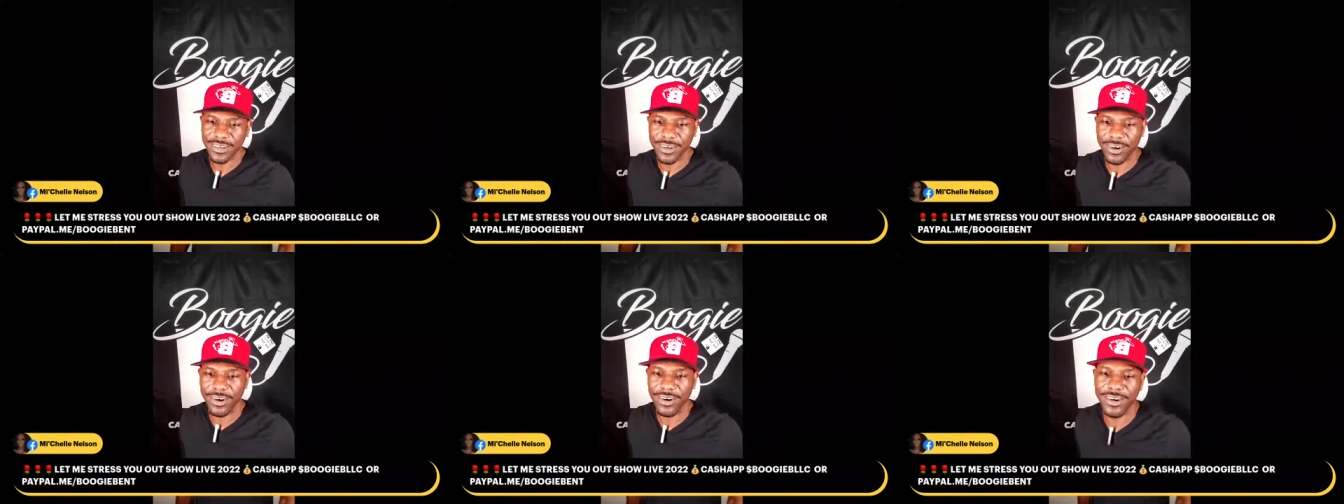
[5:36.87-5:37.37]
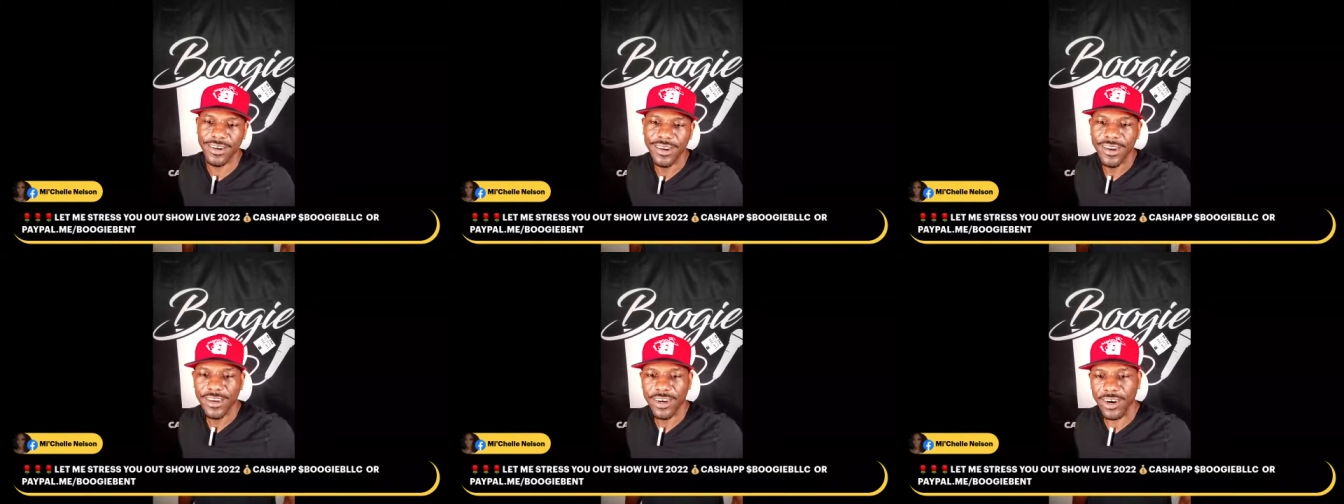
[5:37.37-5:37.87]
Car
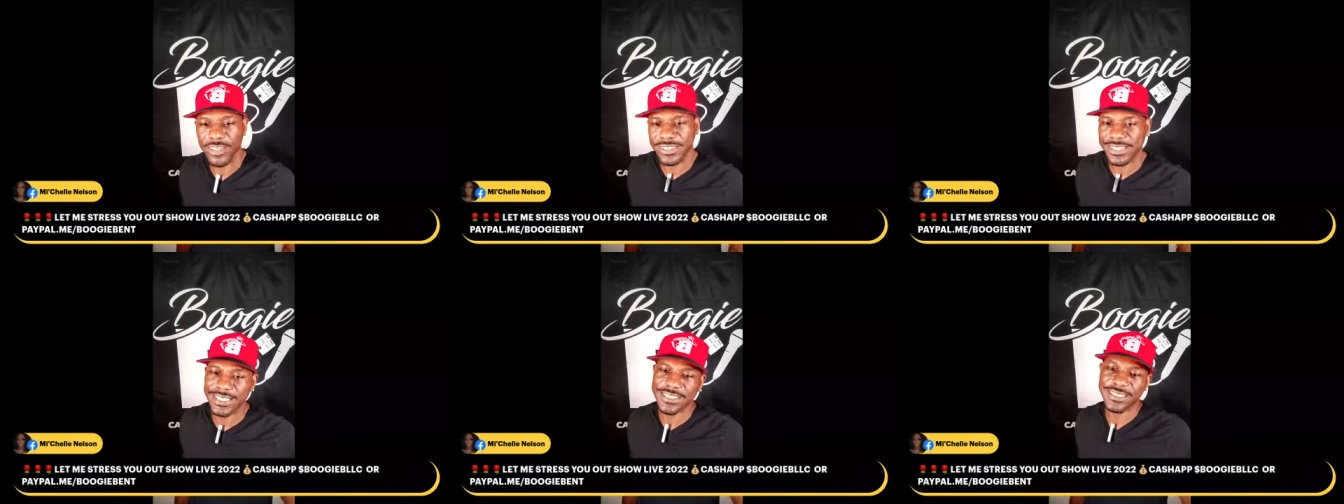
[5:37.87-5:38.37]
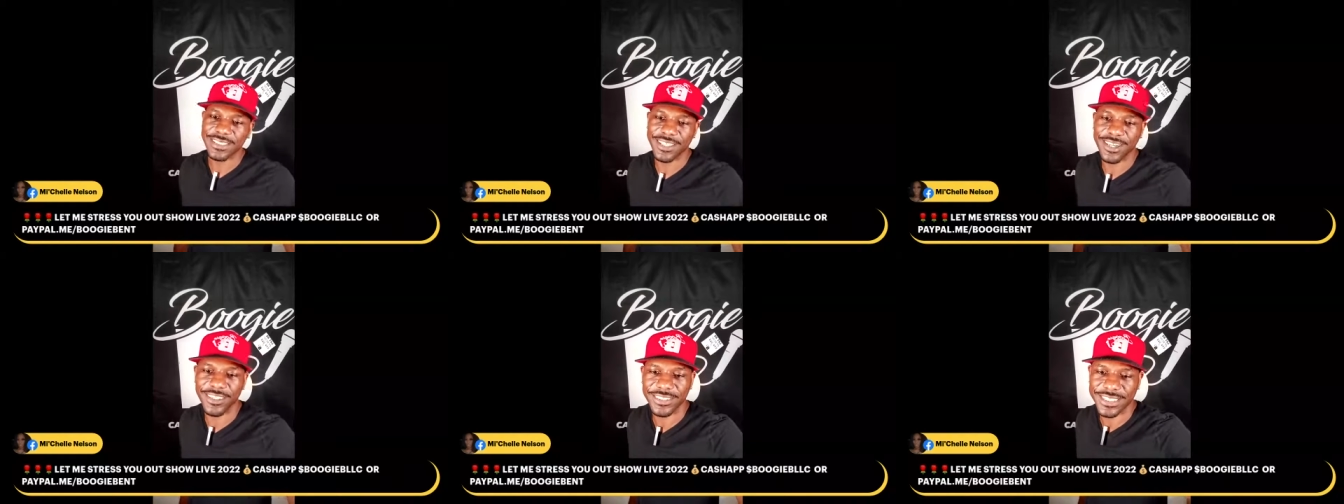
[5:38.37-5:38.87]
Carthista.
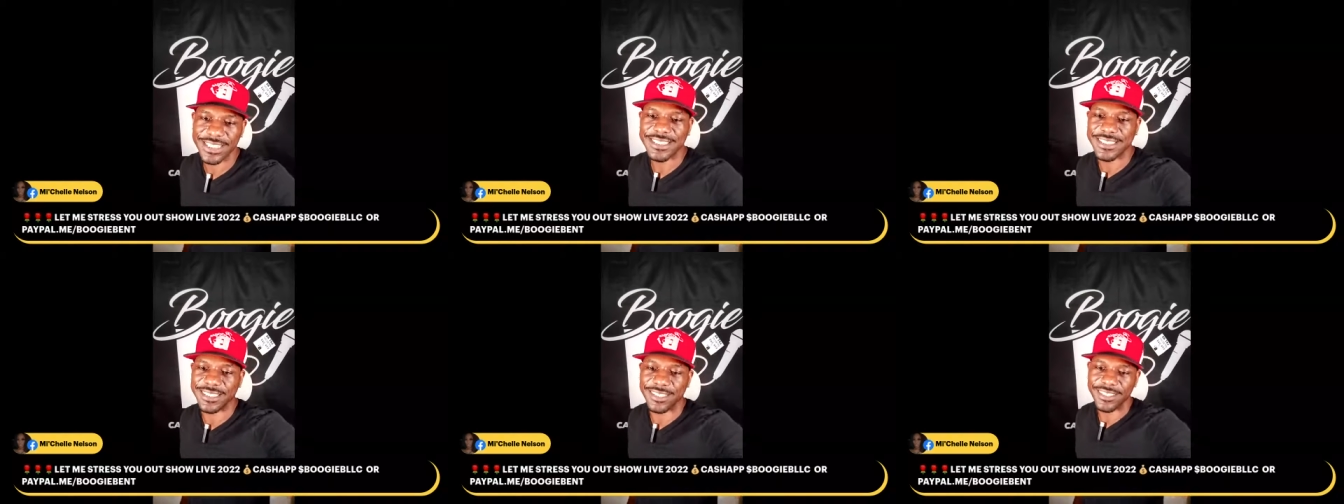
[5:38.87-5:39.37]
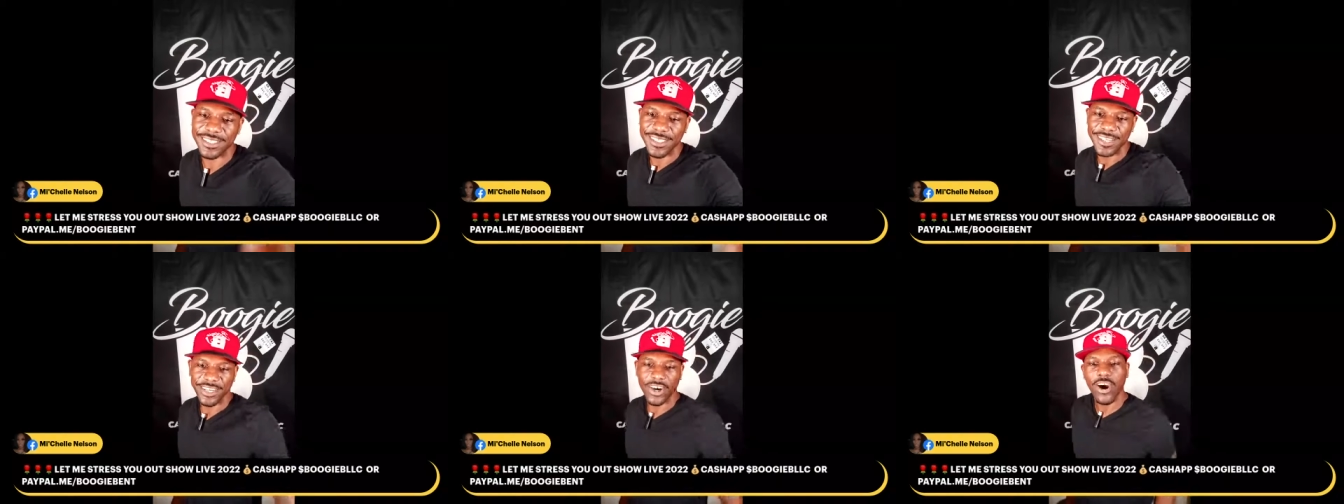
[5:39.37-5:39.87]
Cartisa.
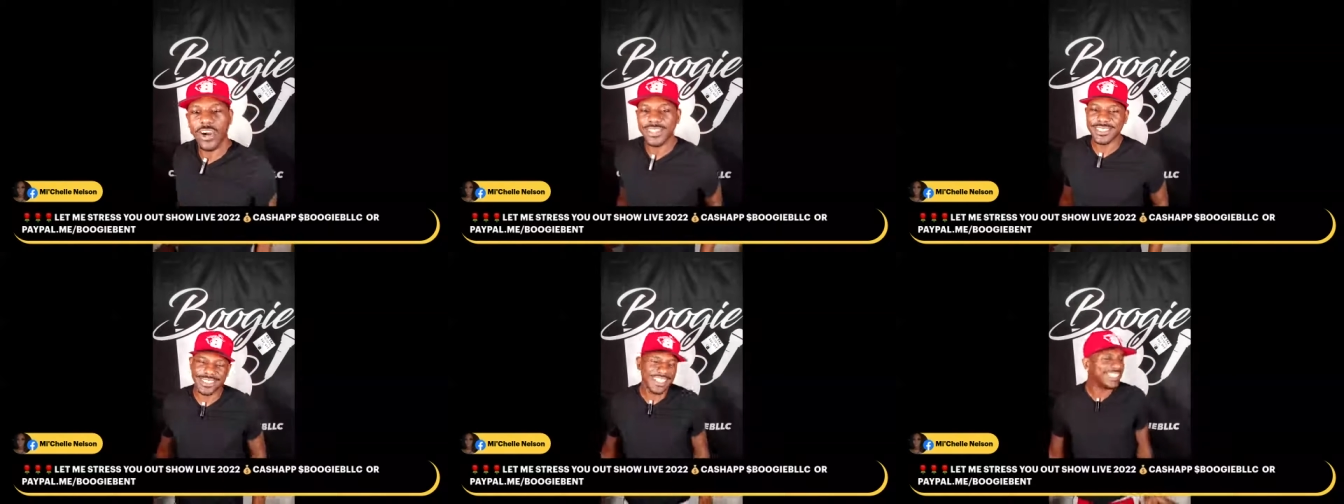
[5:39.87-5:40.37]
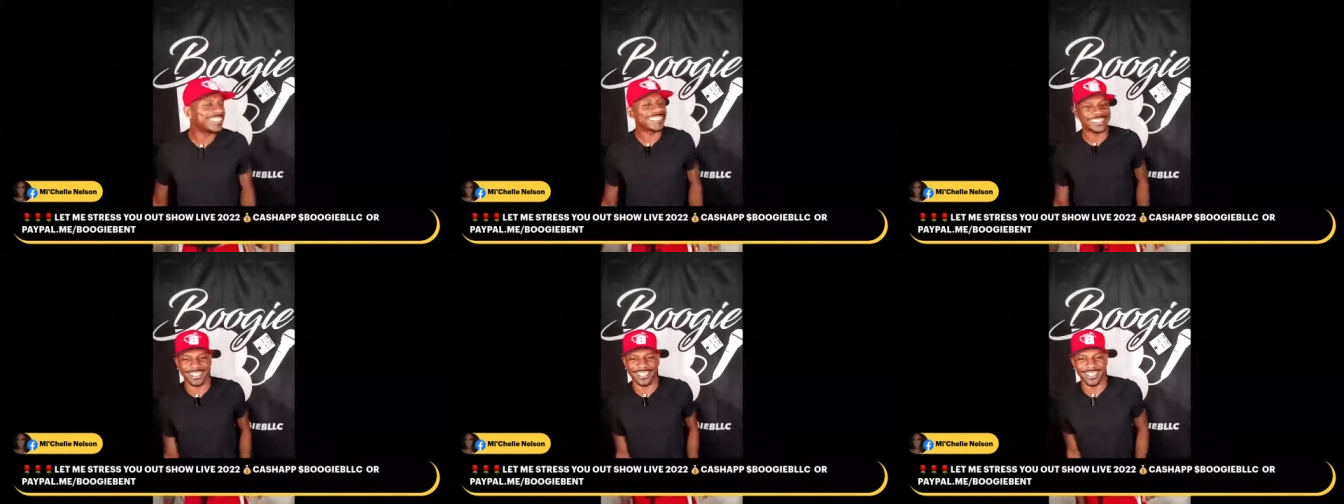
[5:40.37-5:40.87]

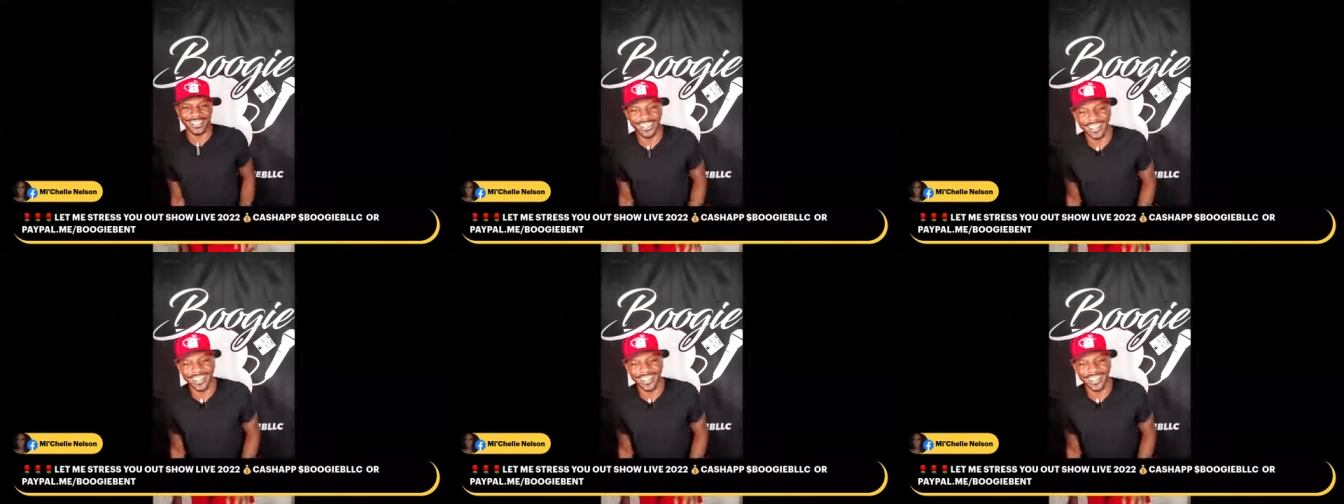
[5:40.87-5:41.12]
Cartisa.